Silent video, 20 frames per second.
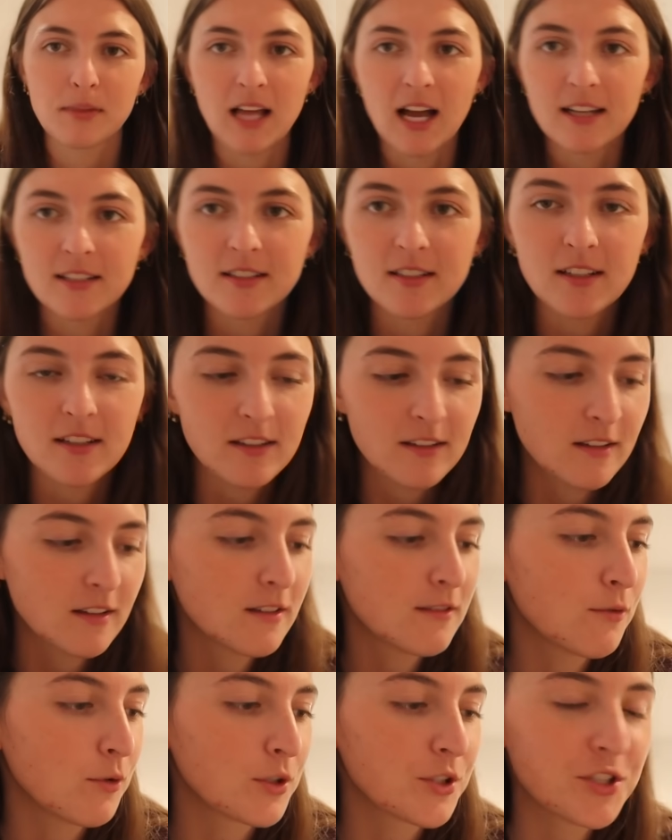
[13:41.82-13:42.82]
plastic,
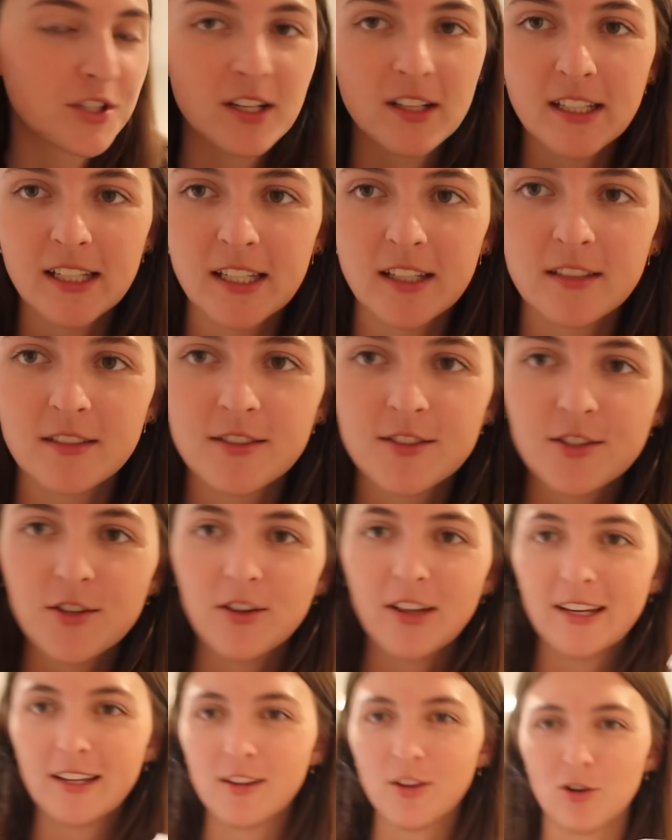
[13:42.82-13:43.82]
unfortunately.
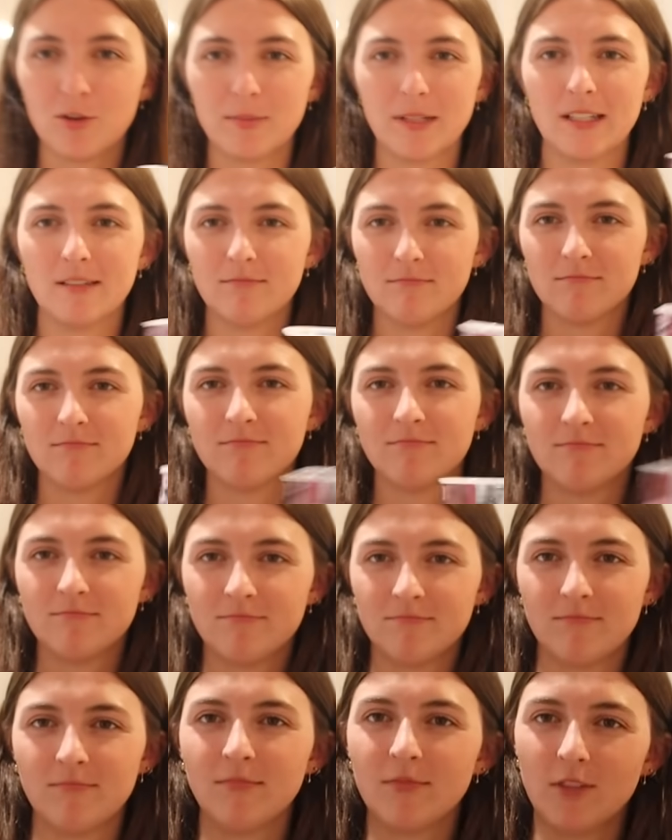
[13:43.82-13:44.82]
So like a little bit
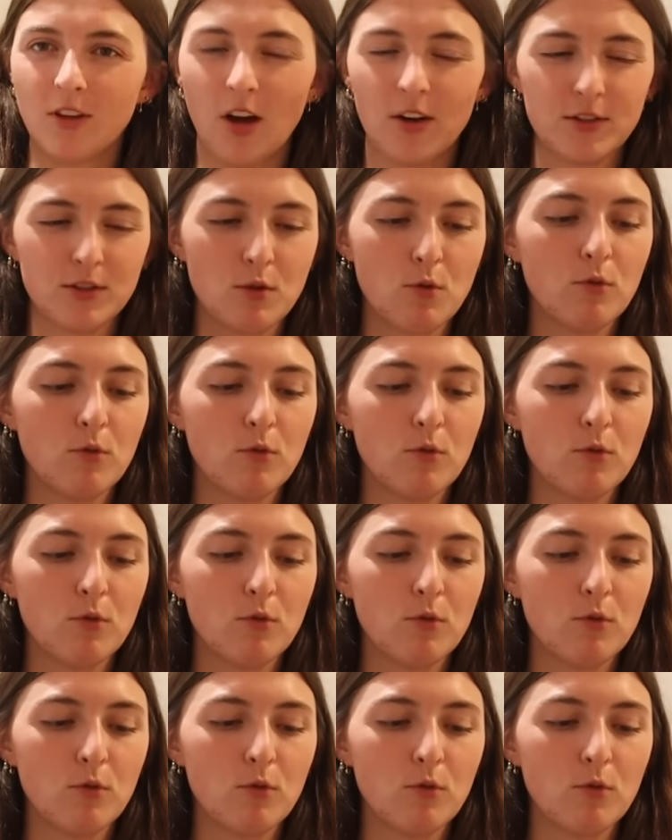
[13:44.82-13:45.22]
not as